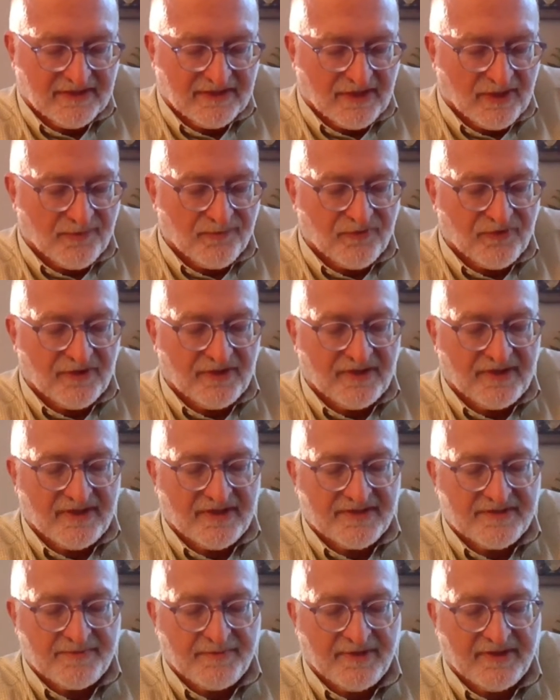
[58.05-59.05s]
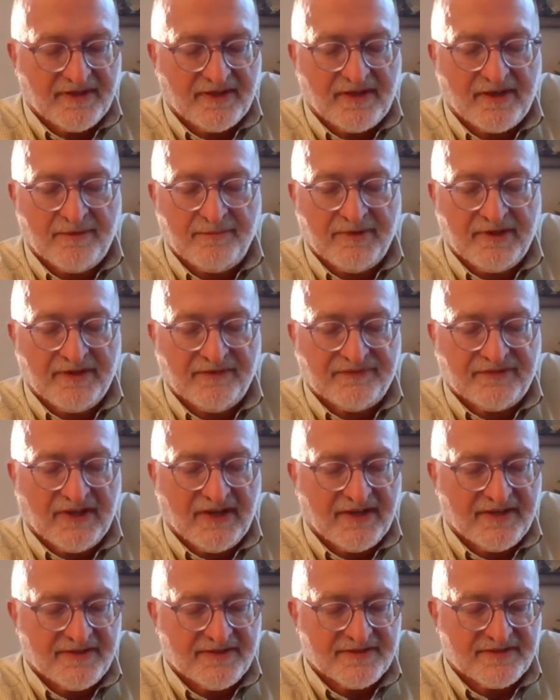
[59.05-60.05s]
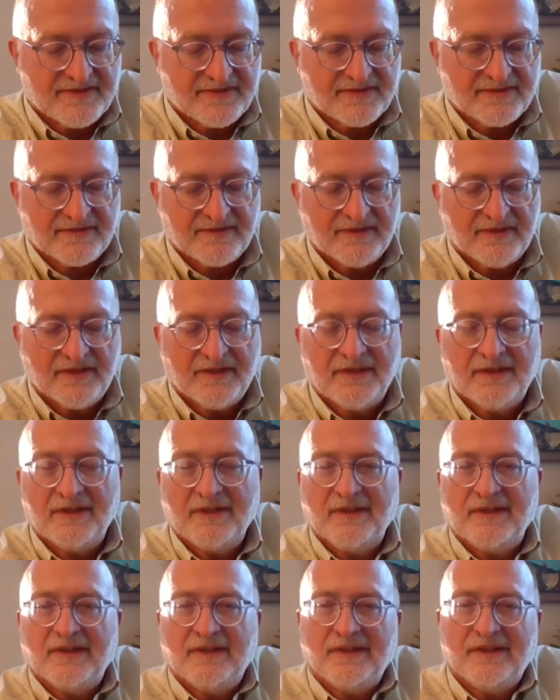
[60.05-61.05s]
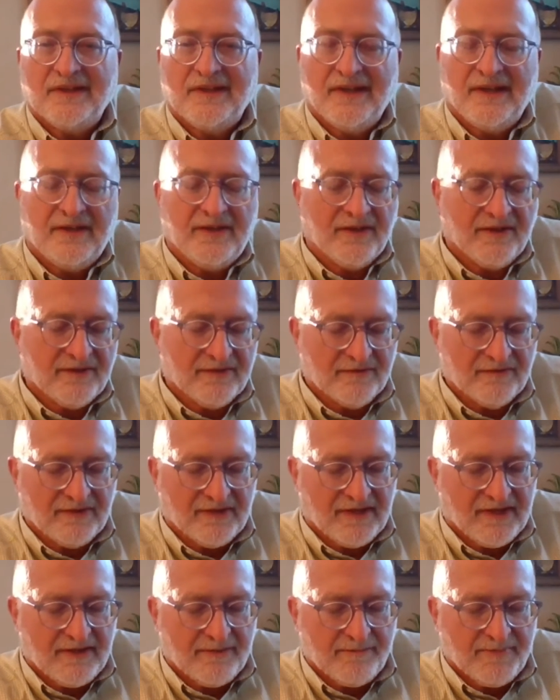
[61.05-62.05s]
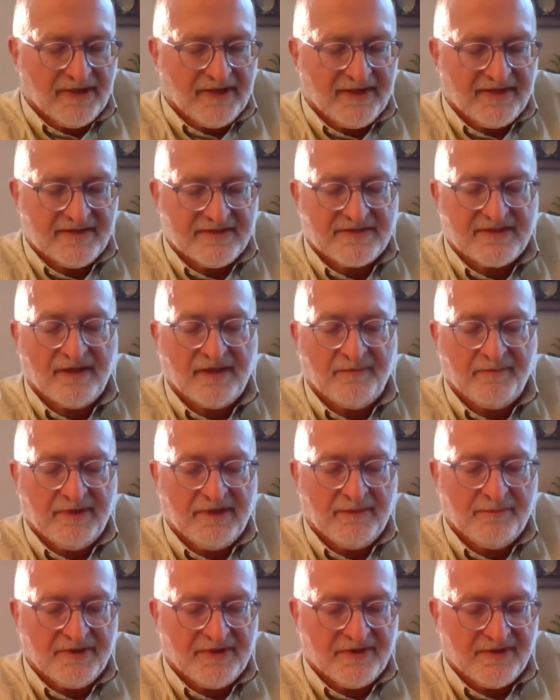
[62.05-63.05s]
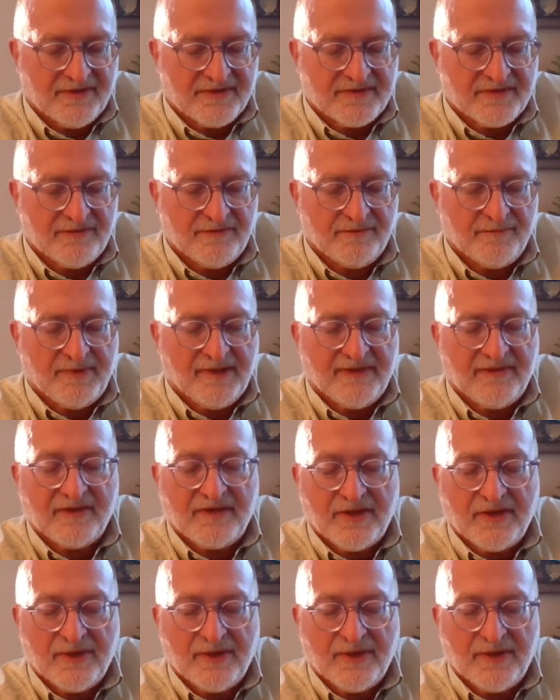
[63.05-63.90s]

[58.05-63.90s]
comforted us by the coming of Titus and not only by his coming, but also by the